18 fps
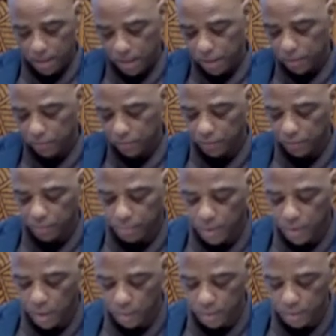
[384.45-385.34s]
So the
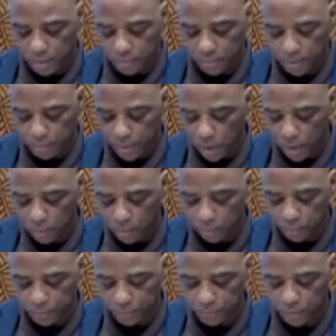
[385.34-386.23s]
poem
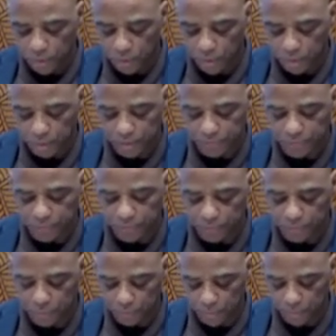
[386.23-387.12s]
was called Listen
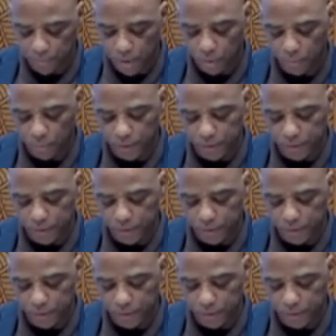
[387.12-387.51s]
to a Poet.